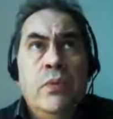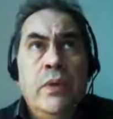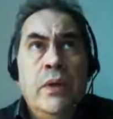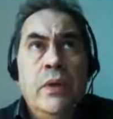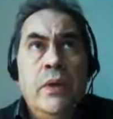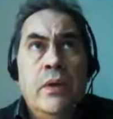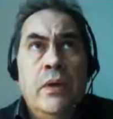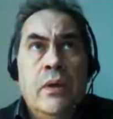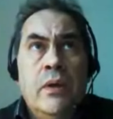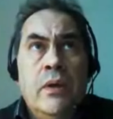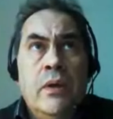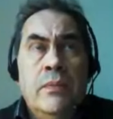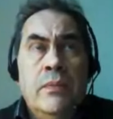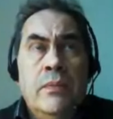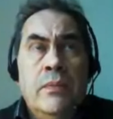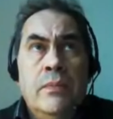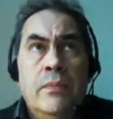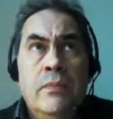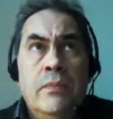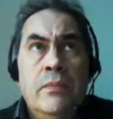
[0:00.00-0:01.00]
we
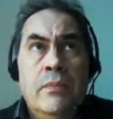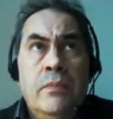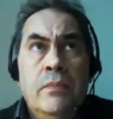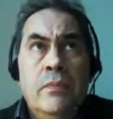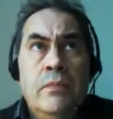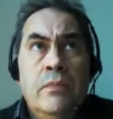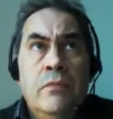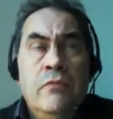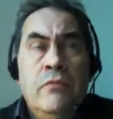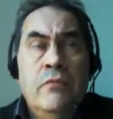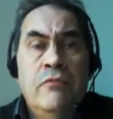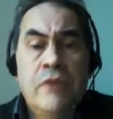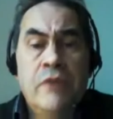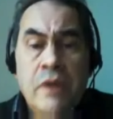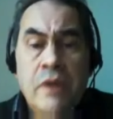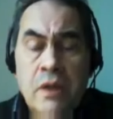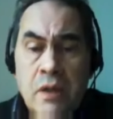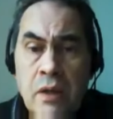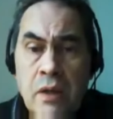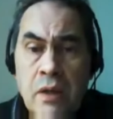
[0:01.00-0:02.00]
are
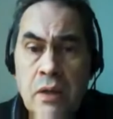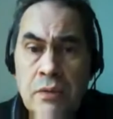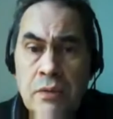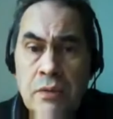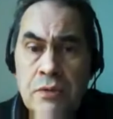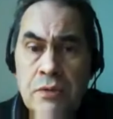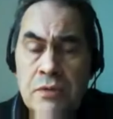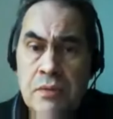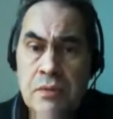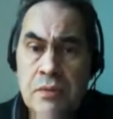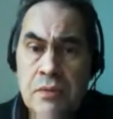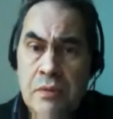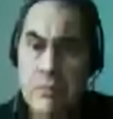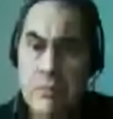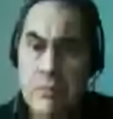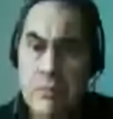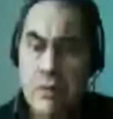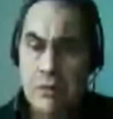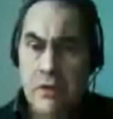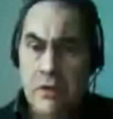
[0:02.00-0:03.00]
very close to the
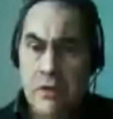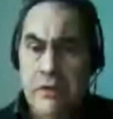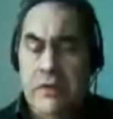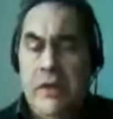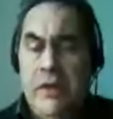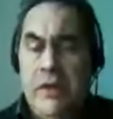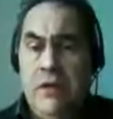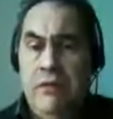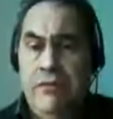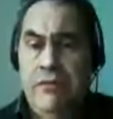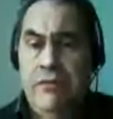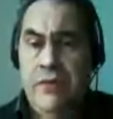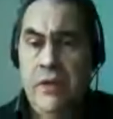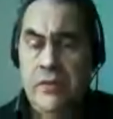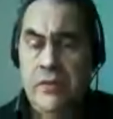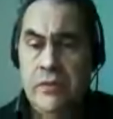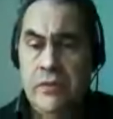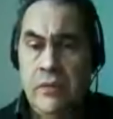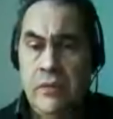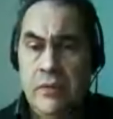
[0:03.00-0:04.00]
mongrel side of
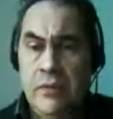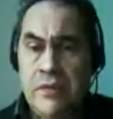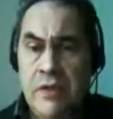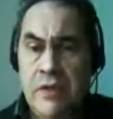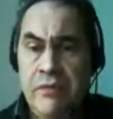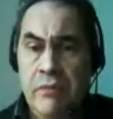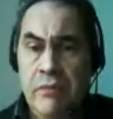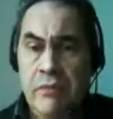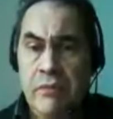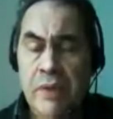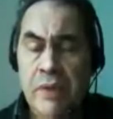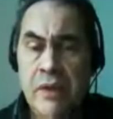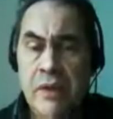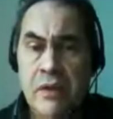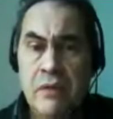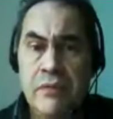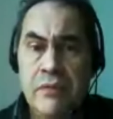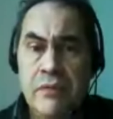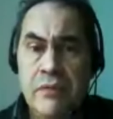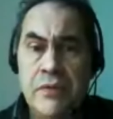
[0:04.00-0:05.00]
things, all seven
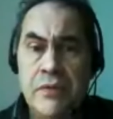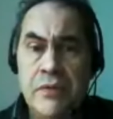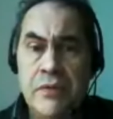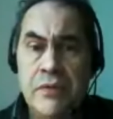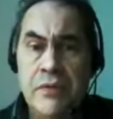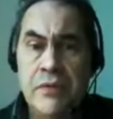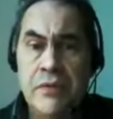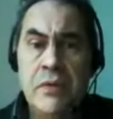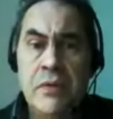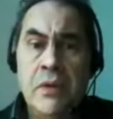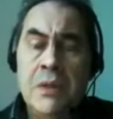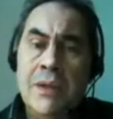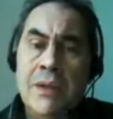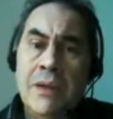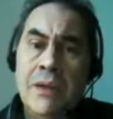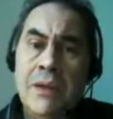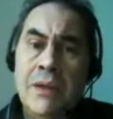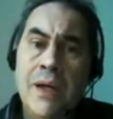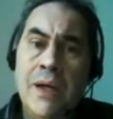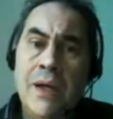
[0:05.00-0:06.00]
billion of us.
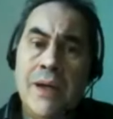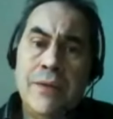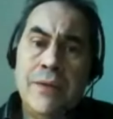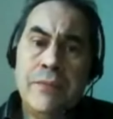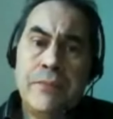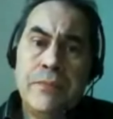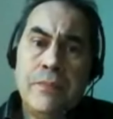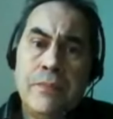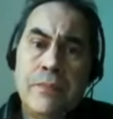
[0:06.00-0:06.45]
And